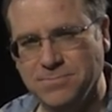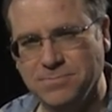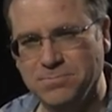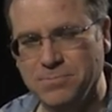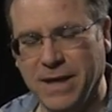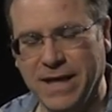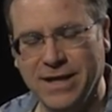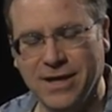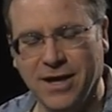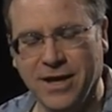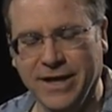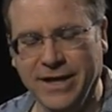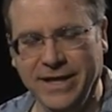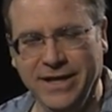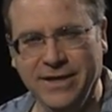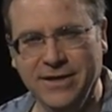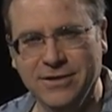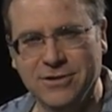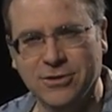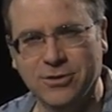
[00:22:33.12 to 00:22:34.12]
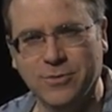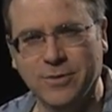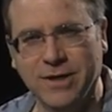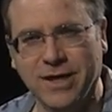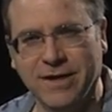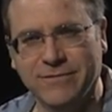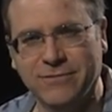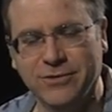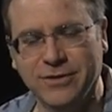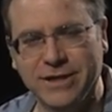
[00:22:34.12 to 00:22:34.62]
make honey or
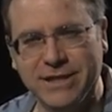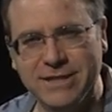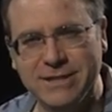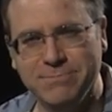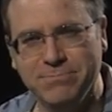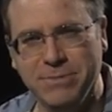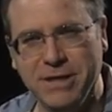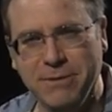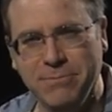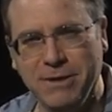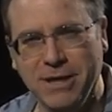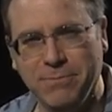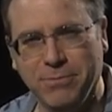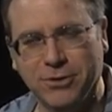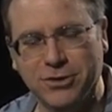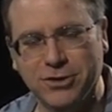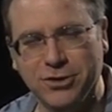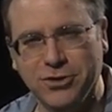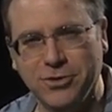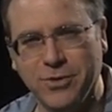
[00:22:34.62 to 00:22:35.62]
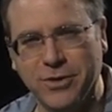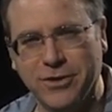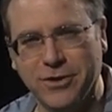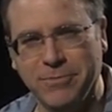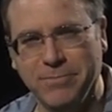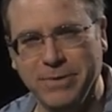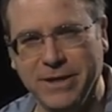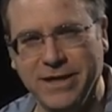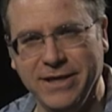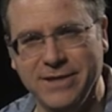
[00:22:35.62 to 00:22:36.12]
whatever it is bee people do with their
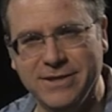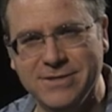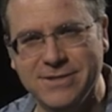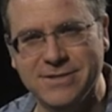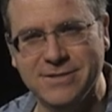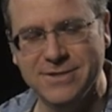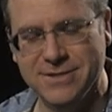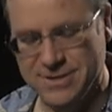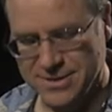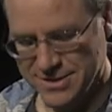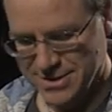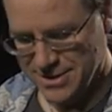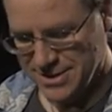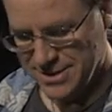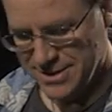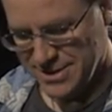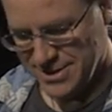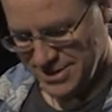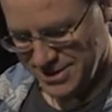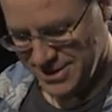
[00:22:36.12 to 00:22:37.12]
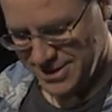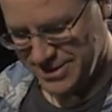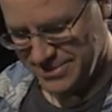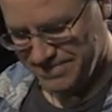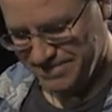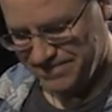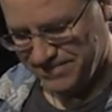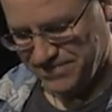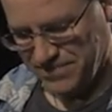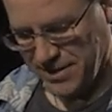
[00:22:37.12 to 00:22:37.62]
bees.
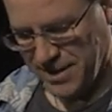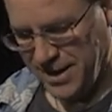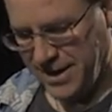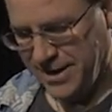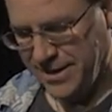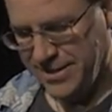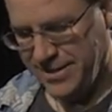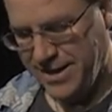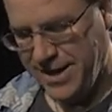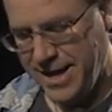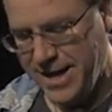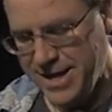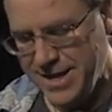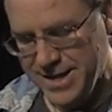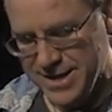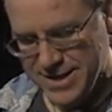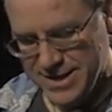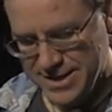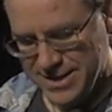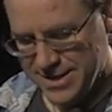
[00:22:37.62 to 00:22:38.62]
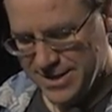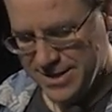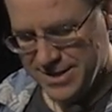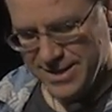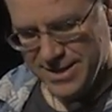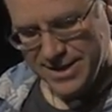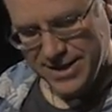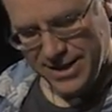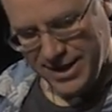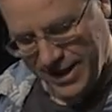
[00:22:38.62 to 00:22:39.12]
And they,
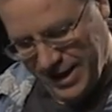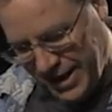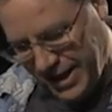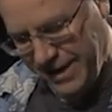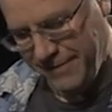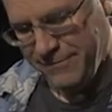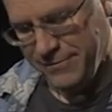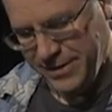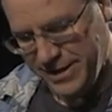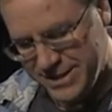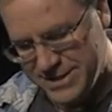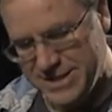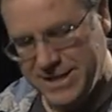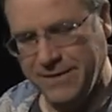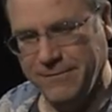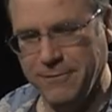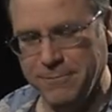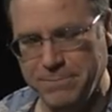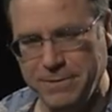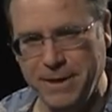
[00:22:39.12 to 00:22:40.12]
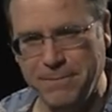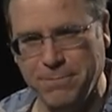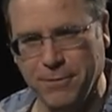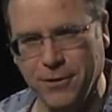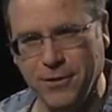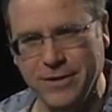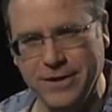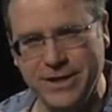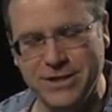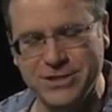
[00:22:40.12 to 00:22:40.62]
it's different
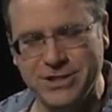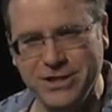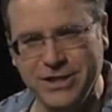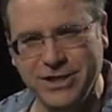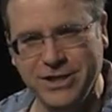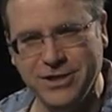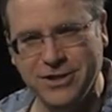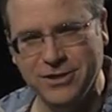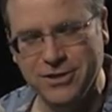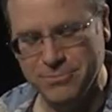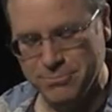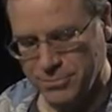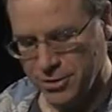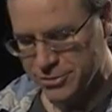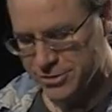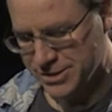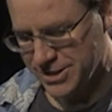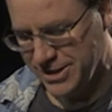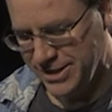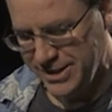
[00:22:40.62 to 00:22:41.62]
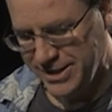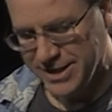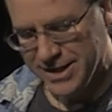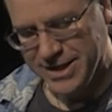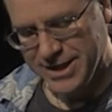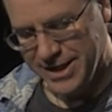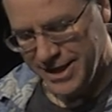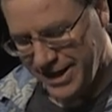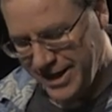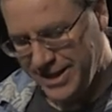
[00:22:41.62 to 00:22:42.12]
people each year mostly,
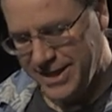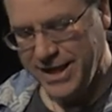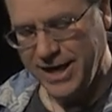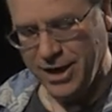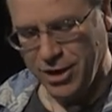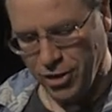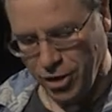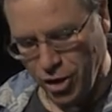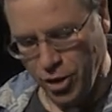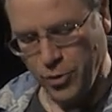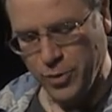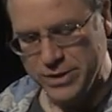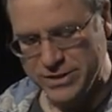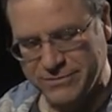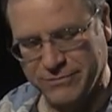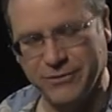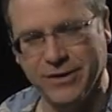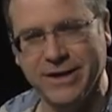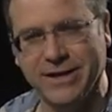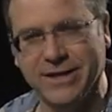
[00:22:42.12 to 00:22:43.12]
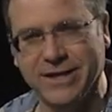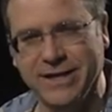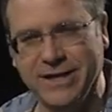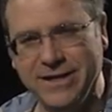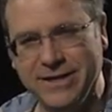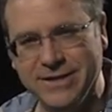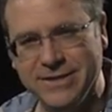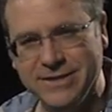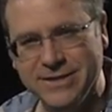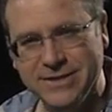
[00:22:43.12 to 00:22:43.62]
and they are always
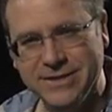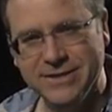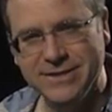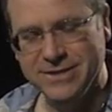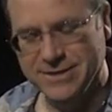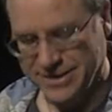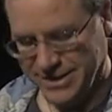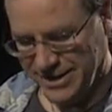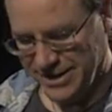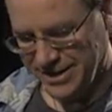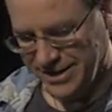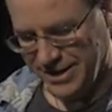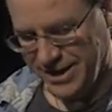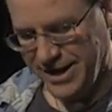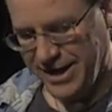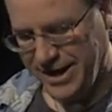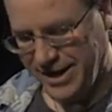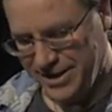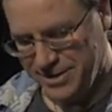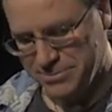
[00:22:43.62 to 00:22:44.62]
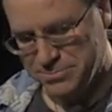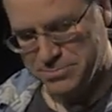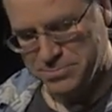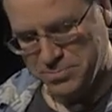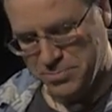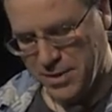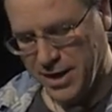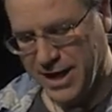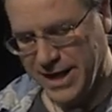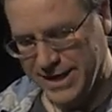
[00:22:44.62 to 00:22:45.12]
friendly. And they,
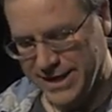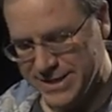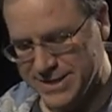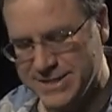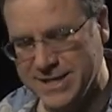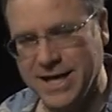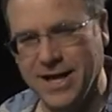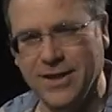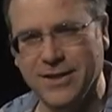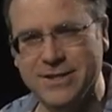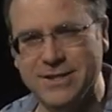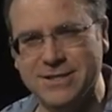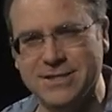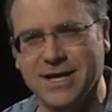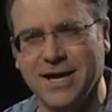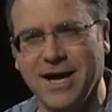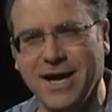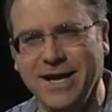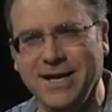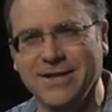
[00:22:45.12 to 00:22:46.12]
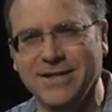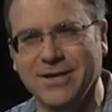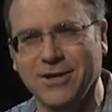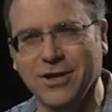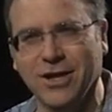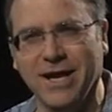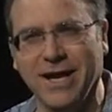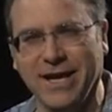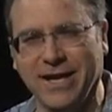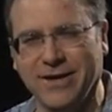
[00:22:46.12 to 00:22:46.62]
I can tell inside, they're
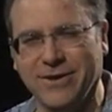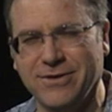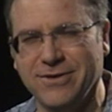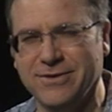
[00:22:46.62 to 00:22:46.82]
like,